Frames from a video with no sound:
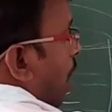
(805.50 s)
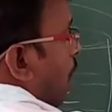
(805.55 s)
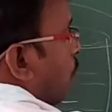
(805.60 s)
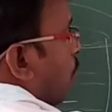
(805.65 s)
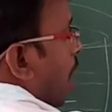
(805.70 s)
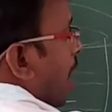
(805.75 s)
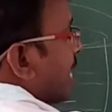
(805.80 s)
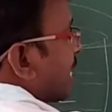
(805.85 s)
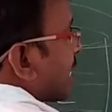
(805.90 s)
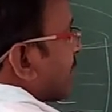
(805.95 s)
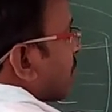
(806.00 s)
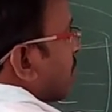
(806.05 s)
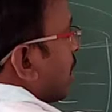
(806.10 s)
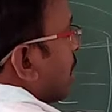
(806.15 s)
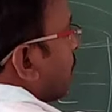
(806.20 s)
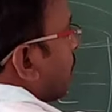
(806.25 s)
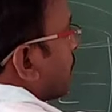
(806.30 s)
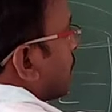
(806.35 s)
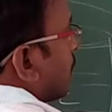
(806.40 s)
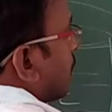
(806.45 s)
water
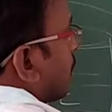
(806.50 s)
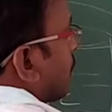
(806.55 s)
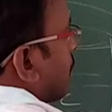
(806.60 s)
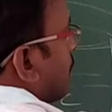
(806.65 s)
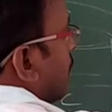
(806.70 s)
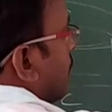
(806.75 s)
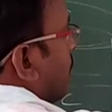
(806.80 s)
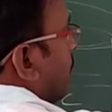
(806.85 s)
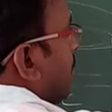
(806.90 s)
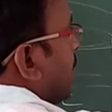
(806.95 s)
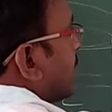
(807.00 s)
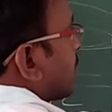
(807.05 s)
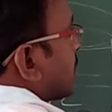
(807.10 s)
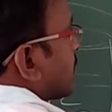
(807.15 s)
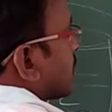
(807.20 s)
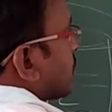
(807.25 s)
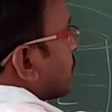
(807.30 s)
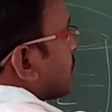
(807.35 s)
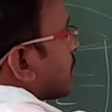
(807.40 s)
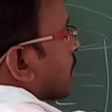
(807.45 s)
vapor
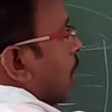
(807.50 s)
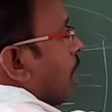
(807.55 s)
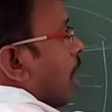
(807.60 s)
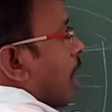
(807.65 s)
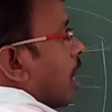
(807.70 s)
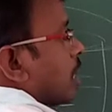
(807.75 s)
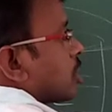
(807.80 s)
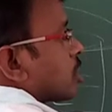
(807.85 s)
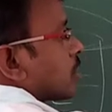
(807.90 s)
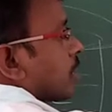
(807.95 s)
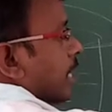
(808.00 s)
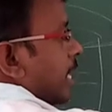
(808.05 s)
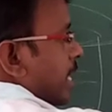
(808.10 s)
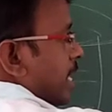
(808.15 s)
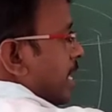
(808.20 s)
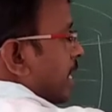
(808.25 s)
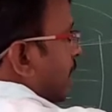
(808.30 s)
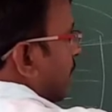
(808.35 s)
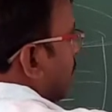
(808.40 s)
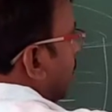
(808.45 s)
mixes with hot
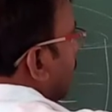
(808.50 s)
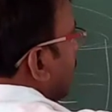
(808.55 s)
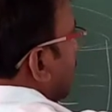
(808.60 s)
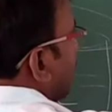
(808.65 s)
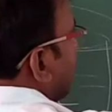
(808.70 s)
air,